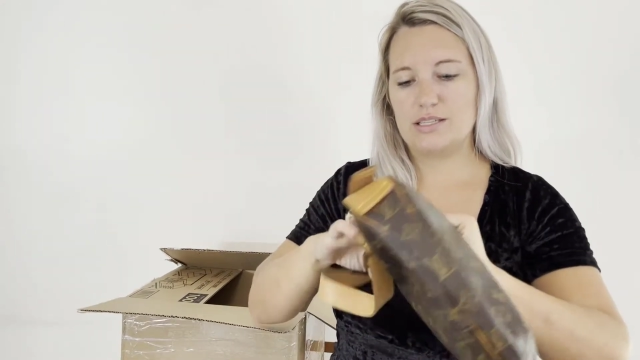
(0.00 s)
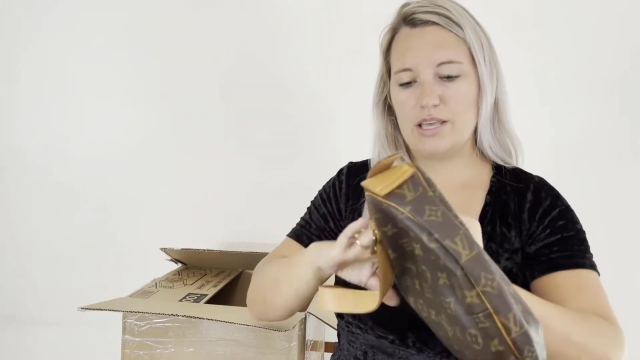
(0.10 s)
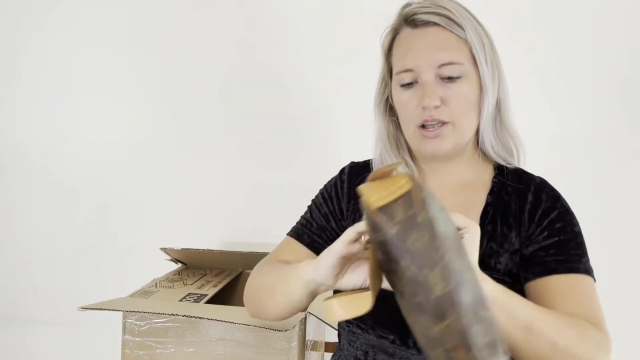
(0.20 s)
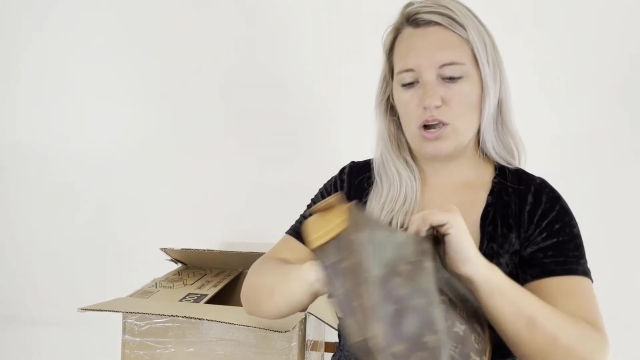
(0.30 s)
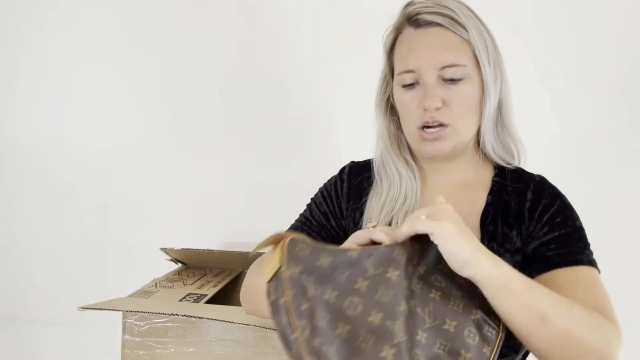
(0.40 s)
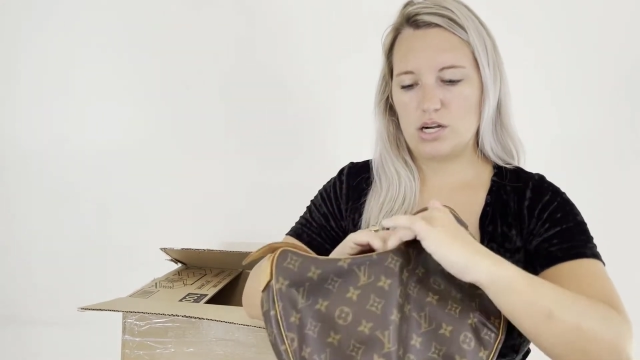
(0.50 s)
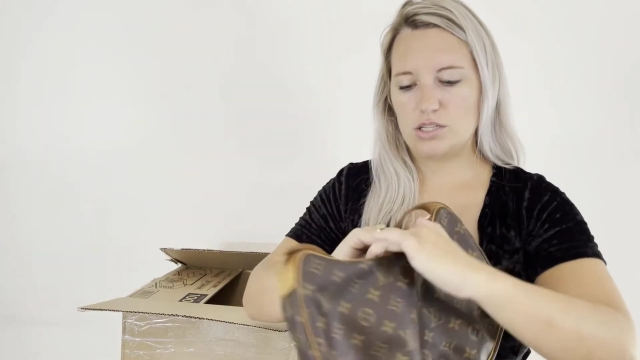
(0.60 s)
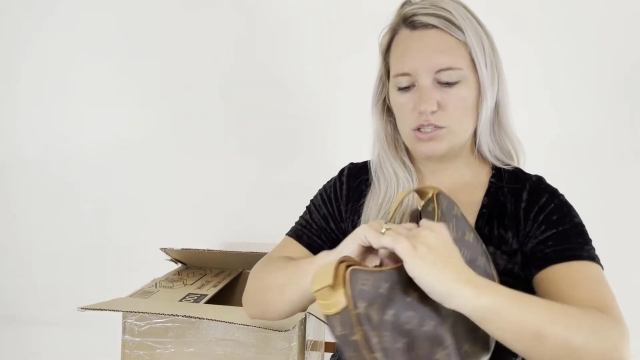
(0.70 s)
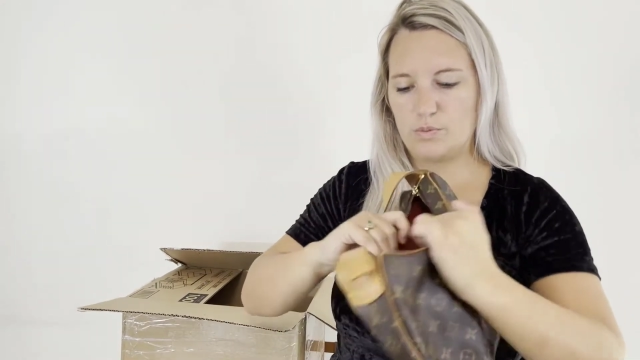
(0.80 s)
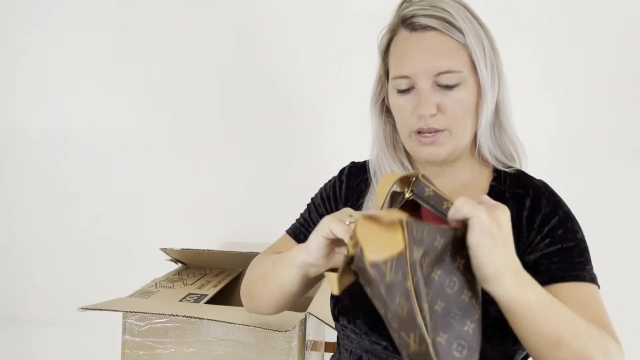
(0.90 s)
They are
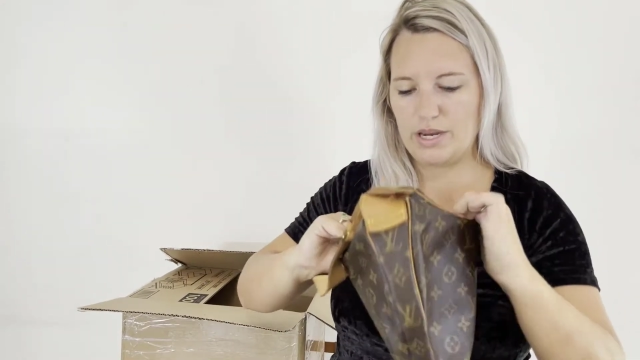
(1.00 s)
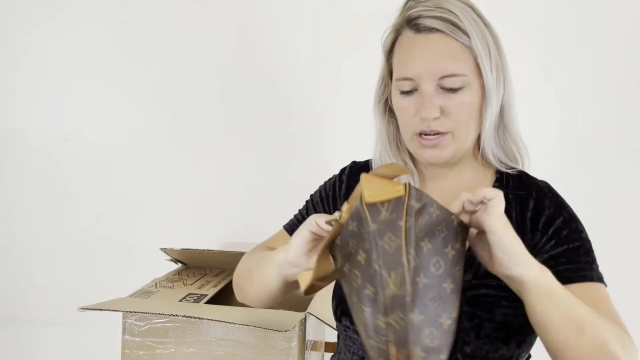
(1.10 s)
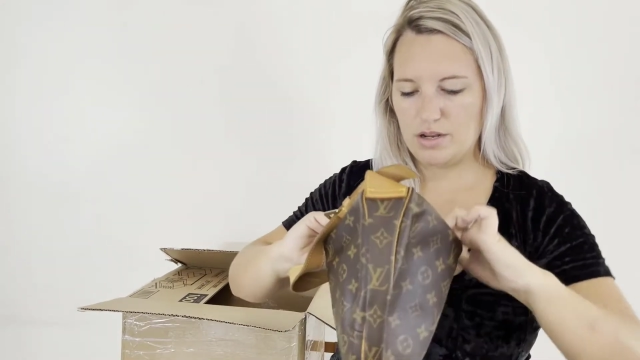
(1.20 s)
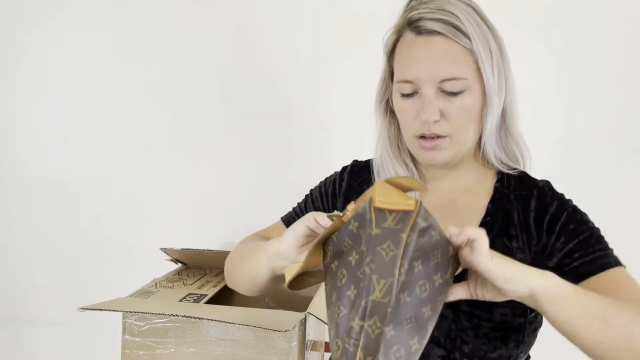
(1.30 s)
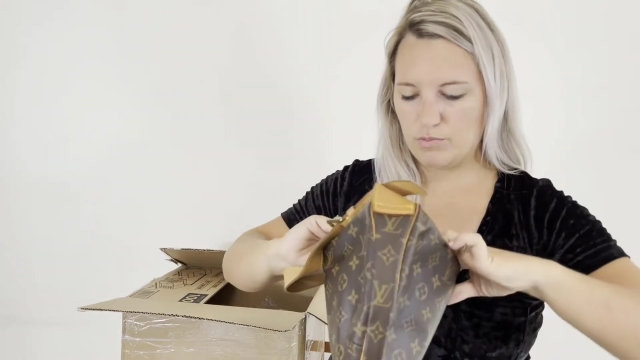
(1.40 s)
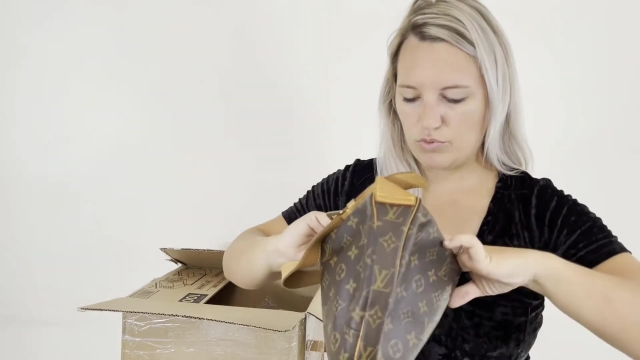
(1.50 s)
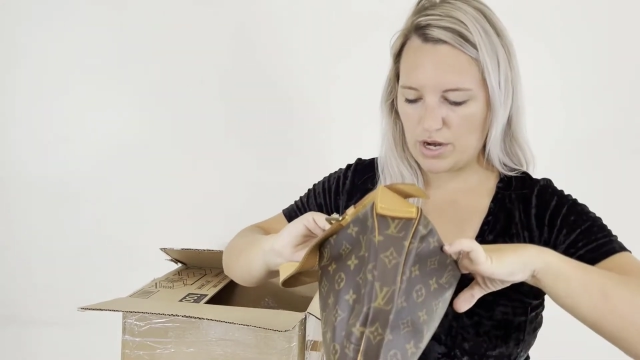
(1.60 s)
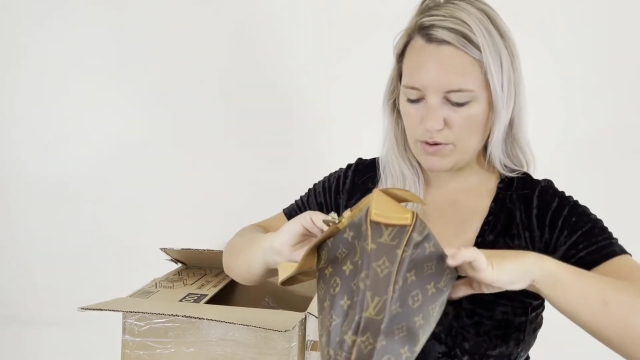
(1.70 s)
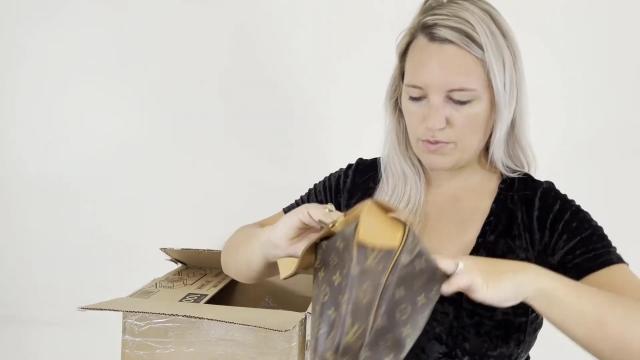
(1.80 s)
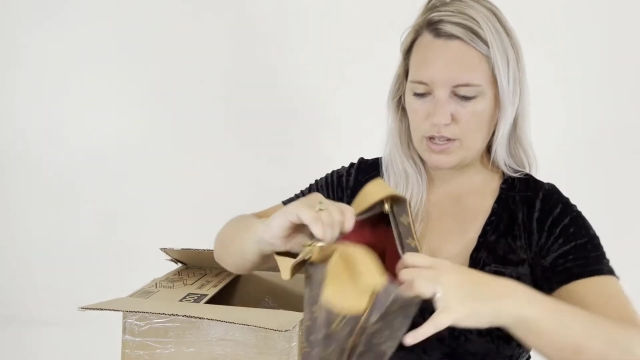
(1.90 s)
suede,
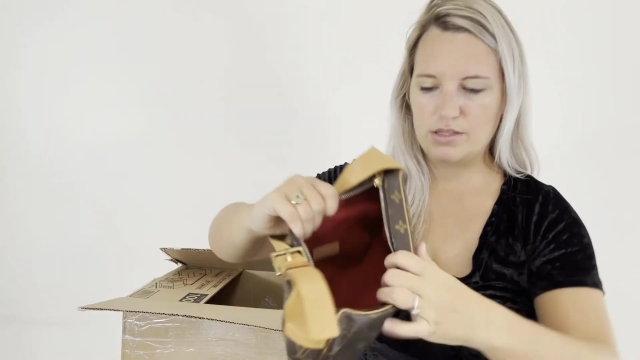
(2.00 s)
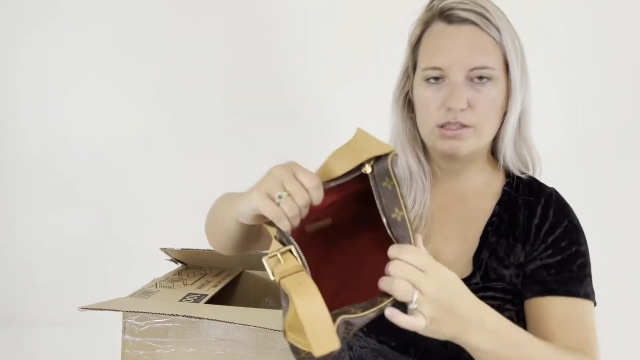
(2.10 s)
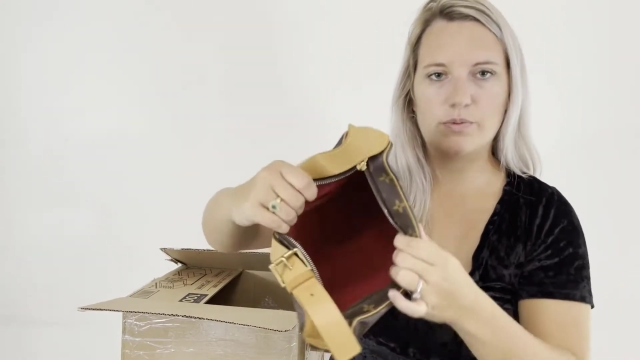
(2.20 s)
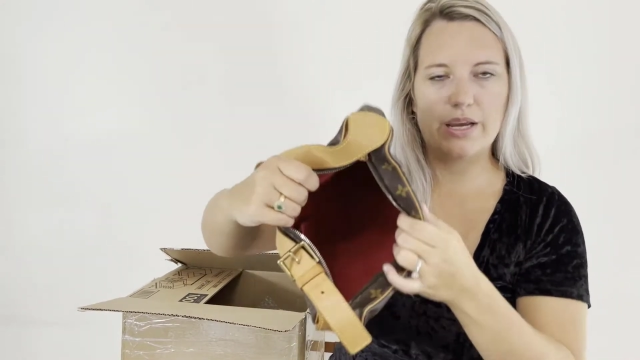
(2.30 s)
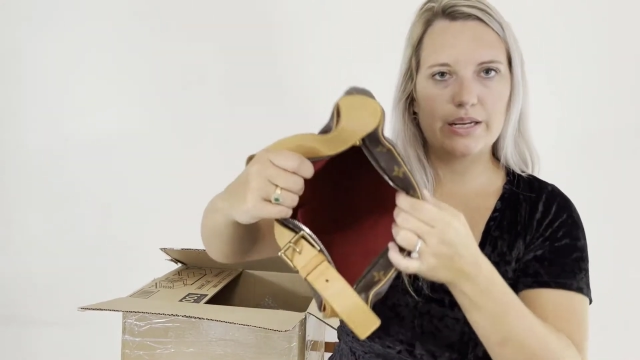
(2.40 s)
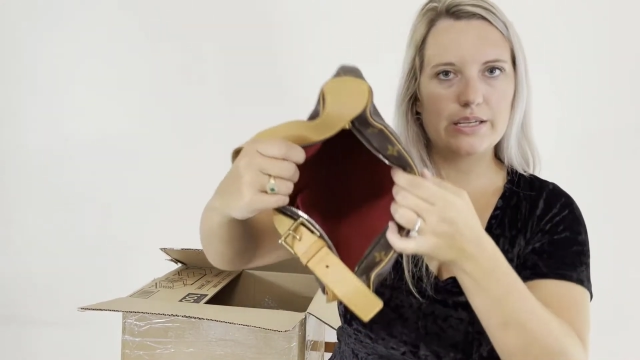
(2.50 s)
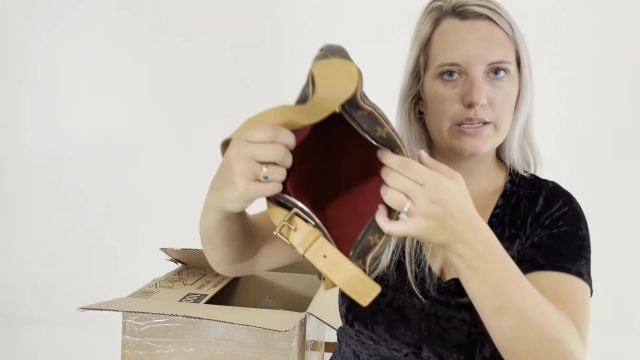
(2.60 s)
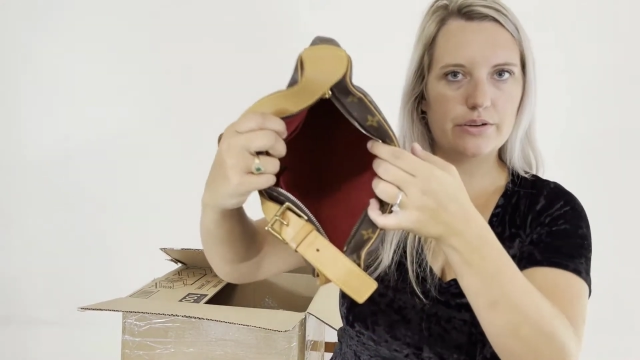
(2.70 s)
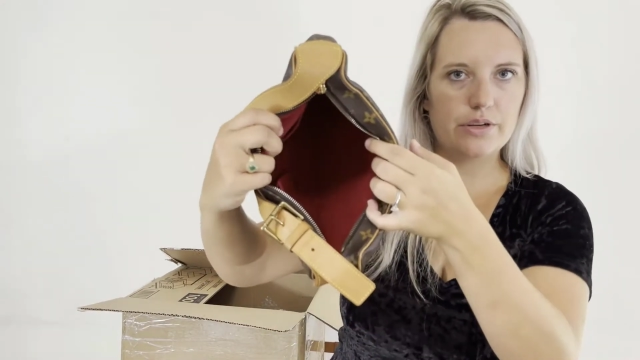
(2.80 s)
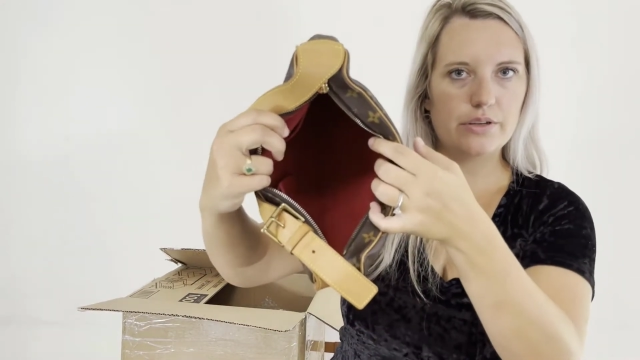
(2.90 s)
bright red suede
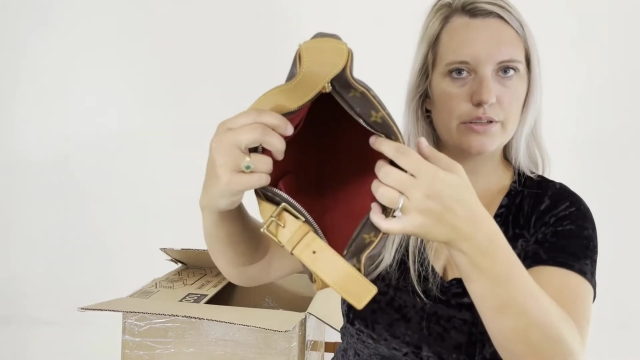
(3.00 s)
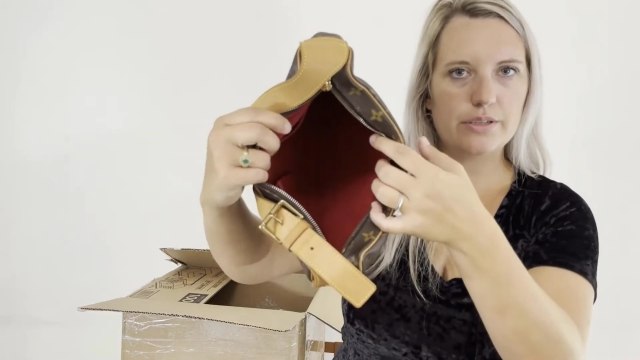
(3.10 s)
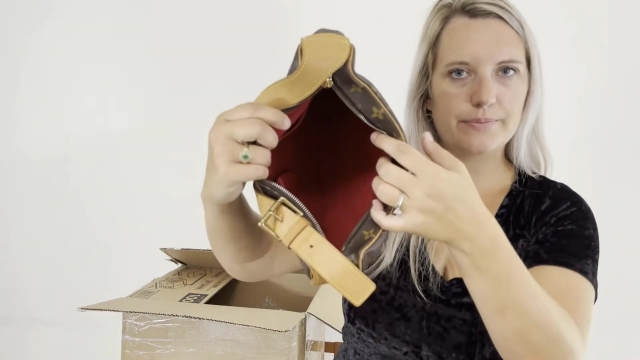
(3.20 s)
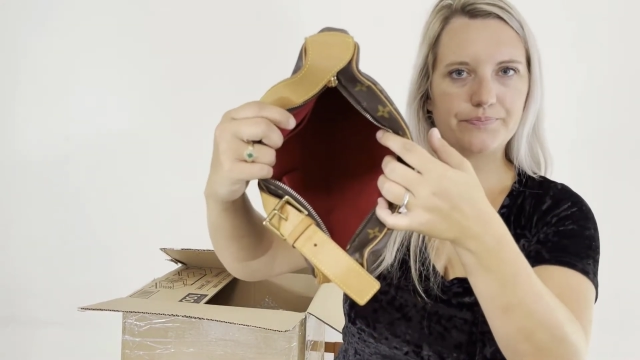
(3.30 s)
interiors.